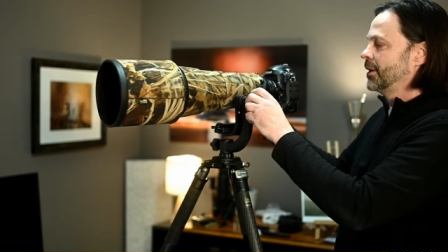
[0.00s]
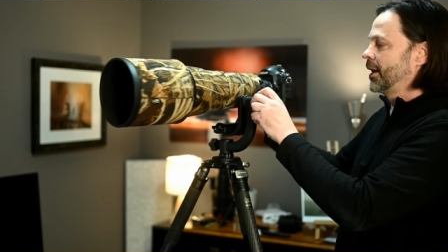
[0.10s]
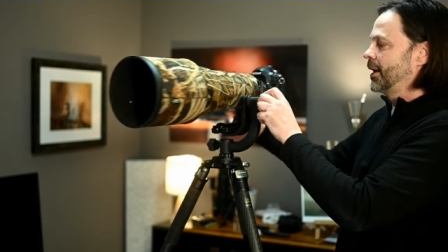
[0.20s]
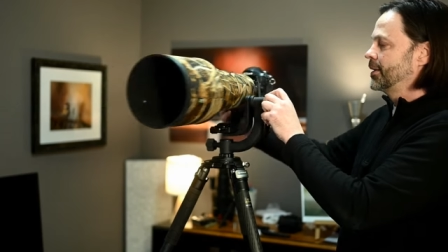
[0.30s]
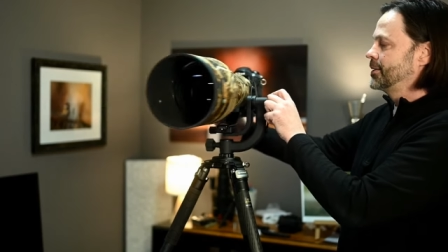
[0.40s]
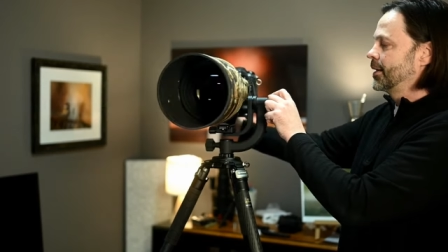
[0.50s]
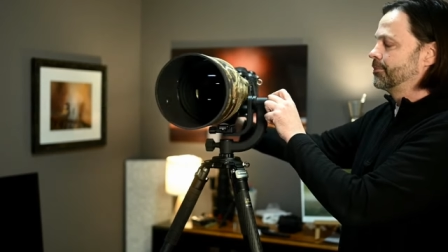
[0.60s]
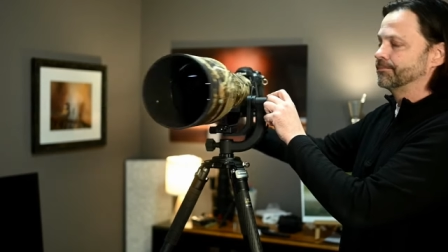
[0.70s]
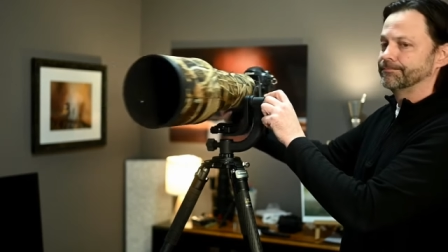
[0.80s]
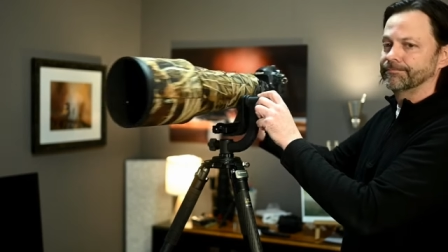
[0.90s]
And uh,
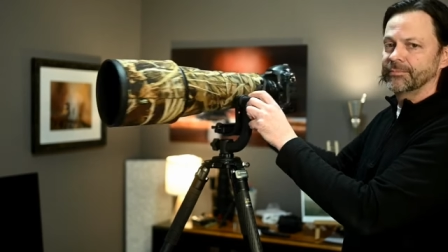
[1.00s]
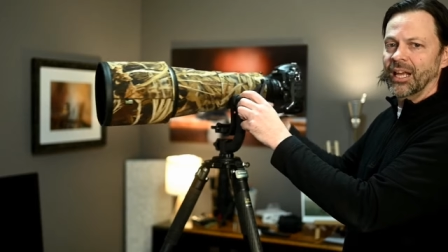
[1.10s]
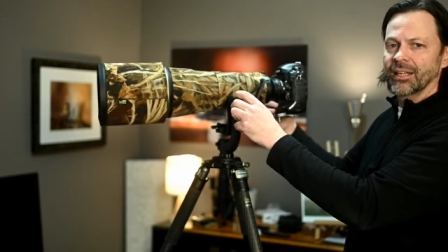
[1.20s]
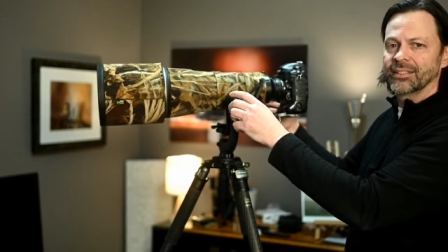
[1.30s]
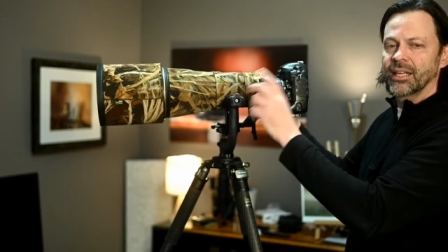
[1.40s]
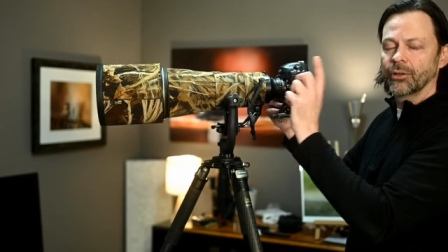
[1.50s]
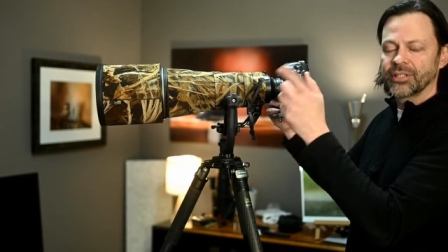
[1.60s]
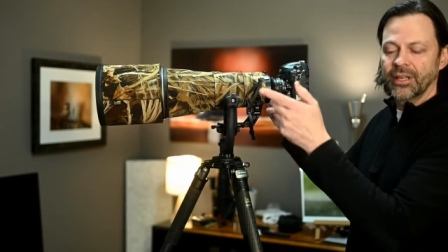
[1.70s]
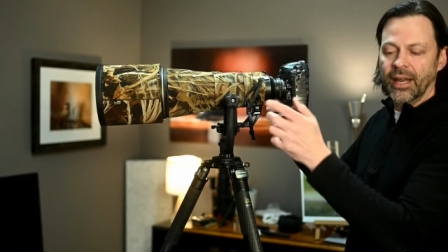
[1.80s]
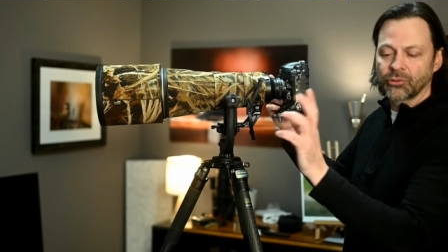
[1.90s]
yeah, let's get on to
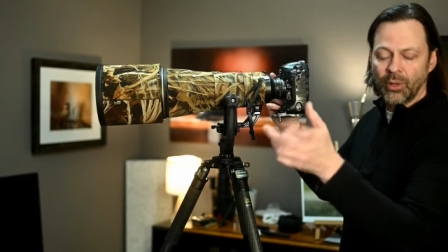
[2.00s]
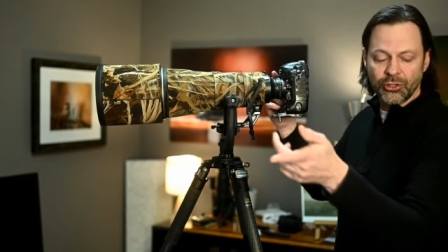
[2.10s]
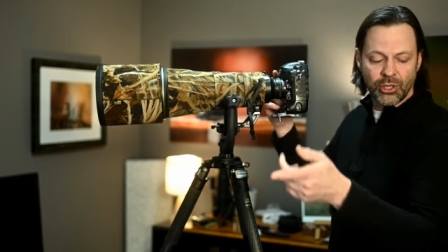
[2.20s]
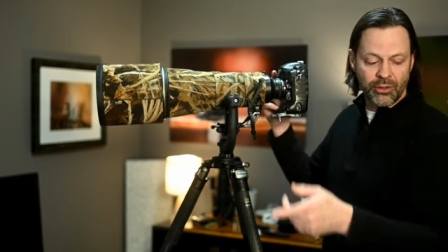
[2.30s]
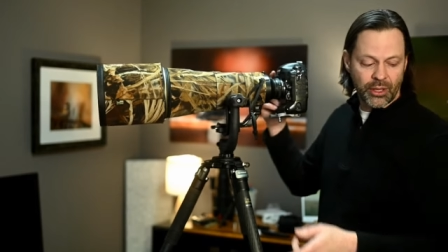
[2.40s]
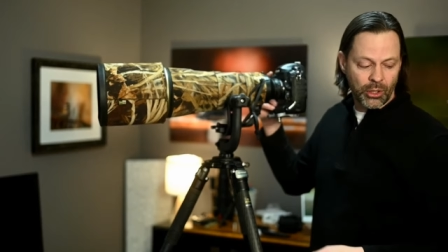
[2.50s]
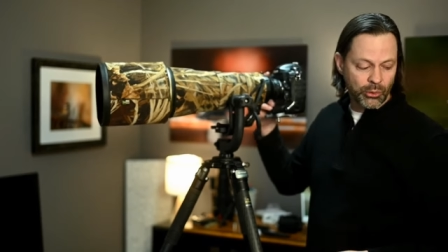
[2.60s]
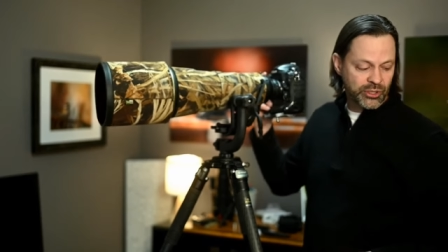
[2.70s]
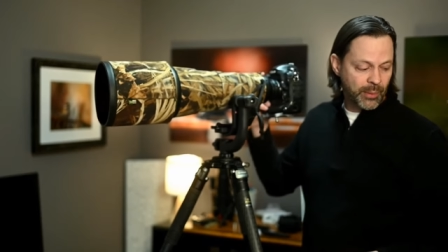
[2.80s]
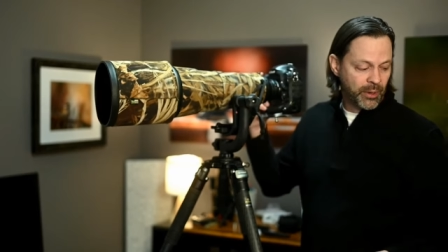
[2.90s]
the next one. I'll show you the
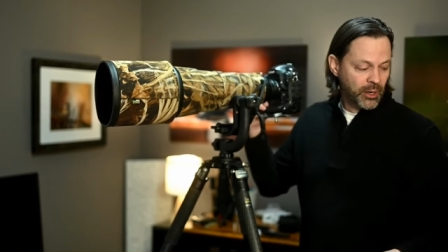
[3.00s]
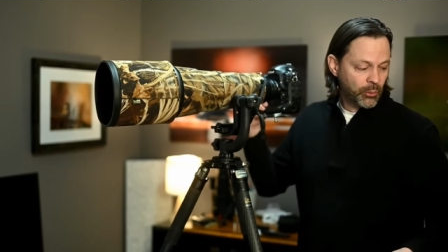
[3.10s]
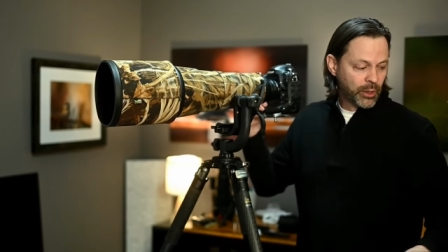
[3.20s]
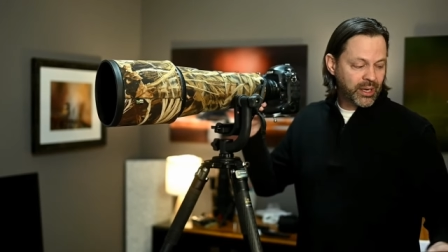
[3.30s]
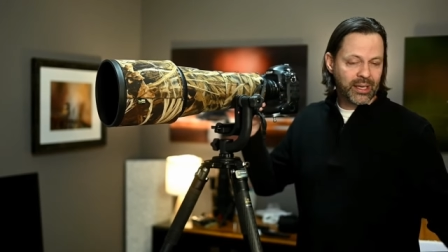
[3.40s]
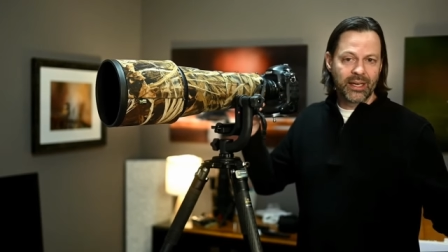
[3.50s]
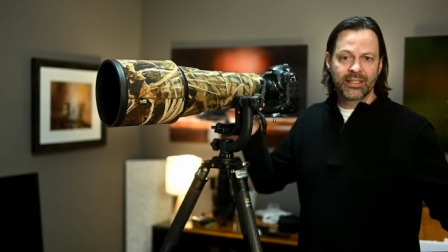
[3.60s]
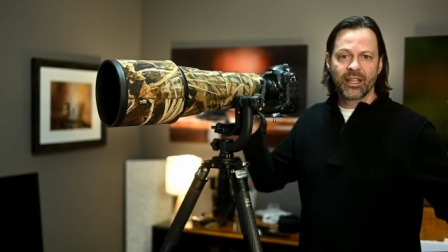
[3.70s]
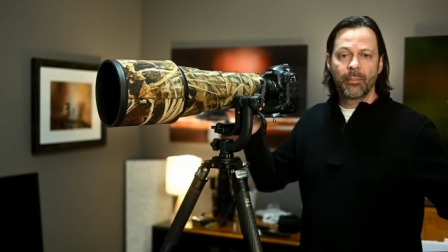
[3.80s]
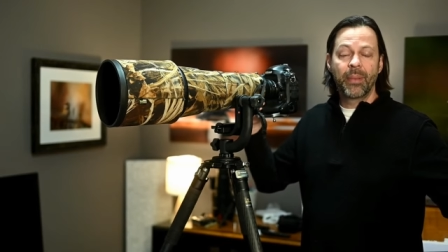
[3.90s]
close-up. We're going to get
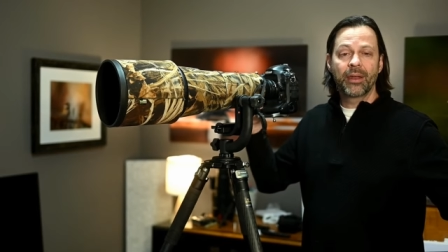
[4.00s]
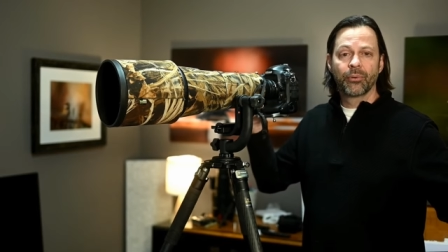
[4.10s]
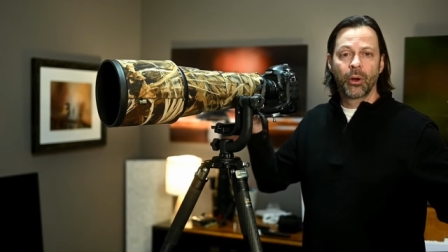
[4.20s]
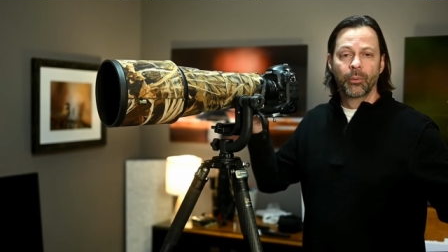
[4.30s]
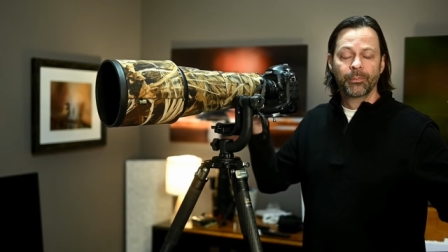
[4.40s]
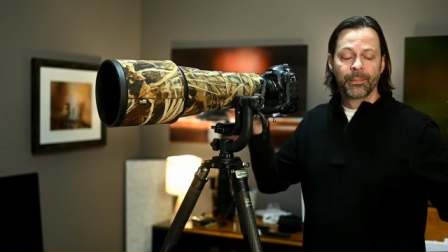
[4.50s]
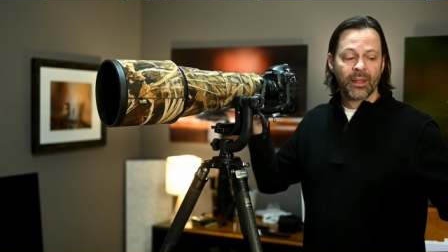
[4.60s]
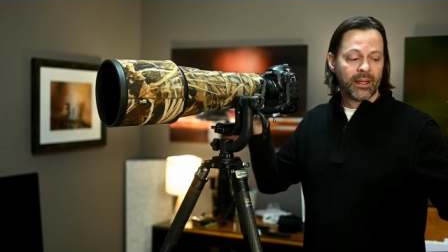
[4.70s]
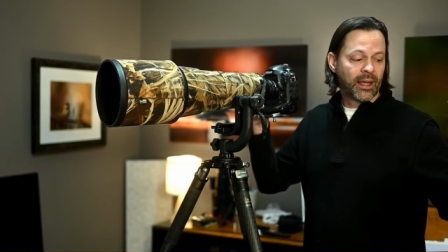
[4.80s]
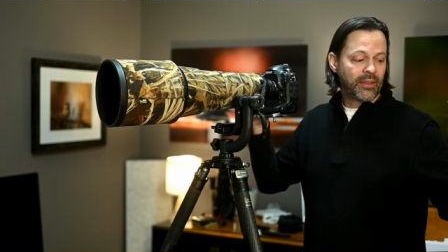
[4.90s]
into the Benro,
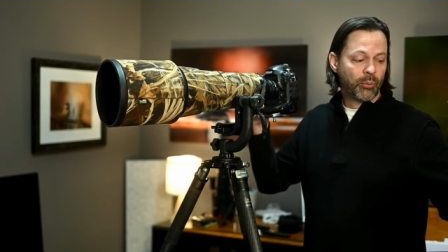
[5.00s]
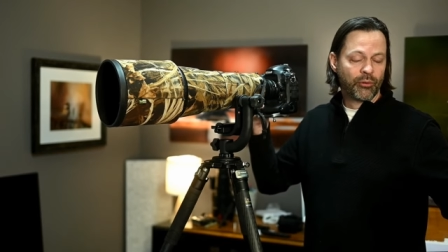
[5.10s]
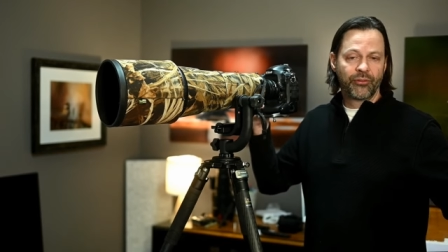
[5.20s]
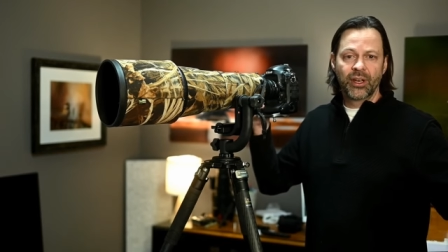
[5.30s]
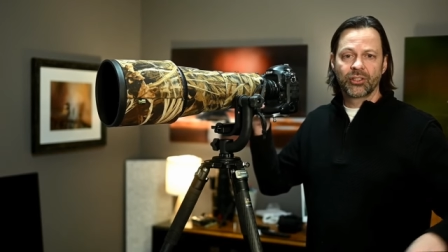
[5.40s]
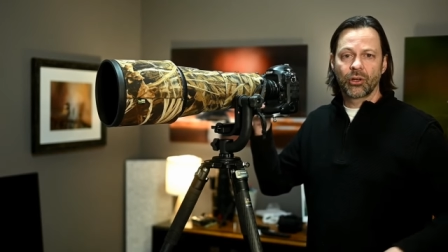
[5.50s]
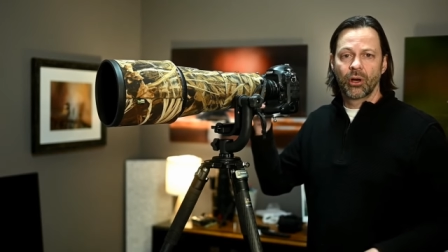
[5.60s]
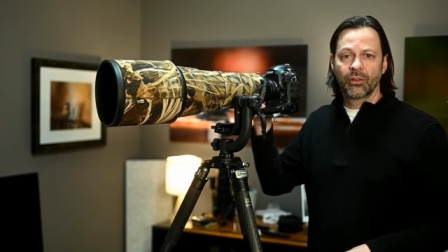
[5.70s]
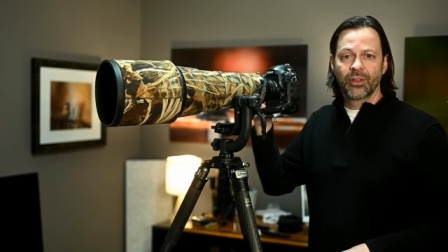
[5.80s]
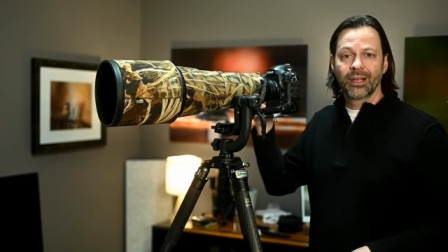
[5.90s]
and then we'll finish
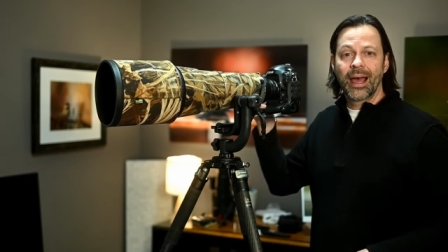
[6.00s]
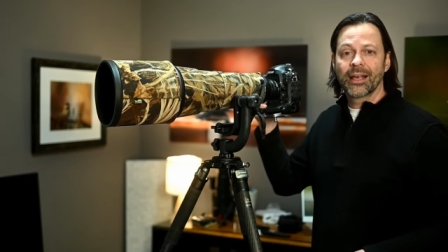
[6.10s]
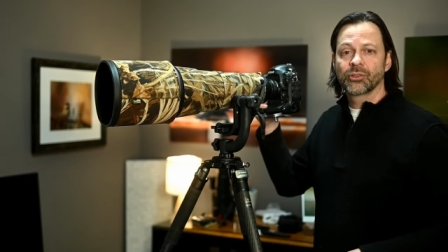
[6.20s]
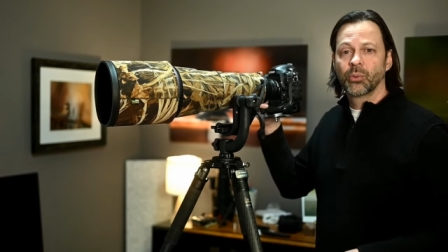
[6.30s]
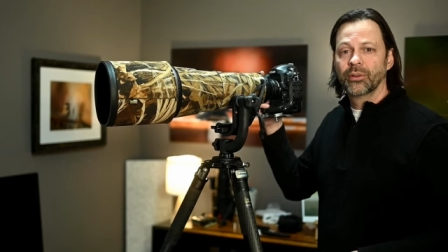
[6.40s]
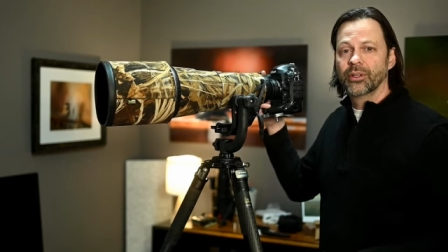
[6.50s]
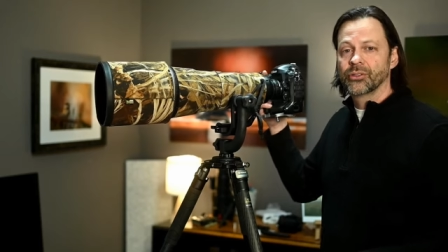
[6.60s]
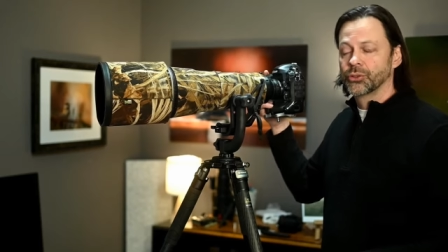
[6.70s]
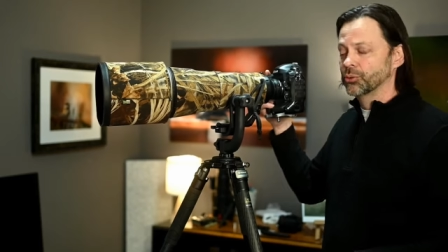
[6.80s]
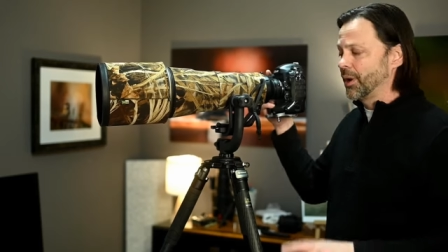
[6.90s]
on the last one, the
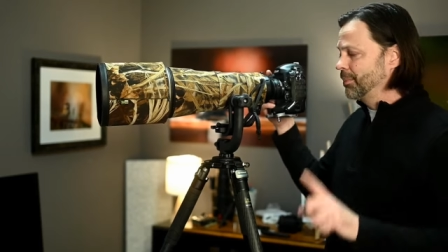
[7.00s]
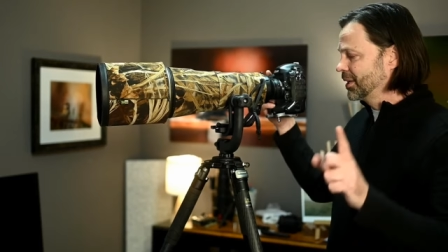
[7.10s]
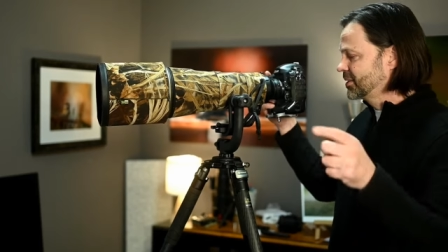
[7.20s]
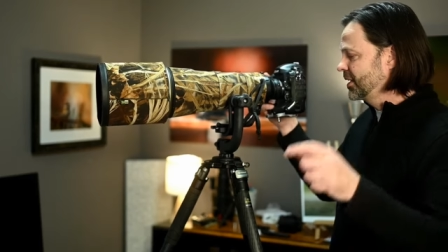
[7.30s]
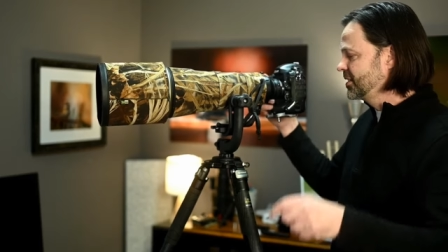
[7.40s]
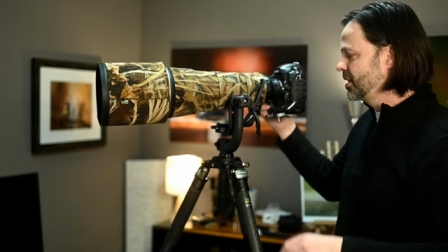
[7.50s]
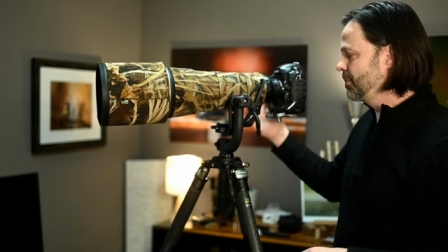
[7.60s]
Sirui. But let's get into the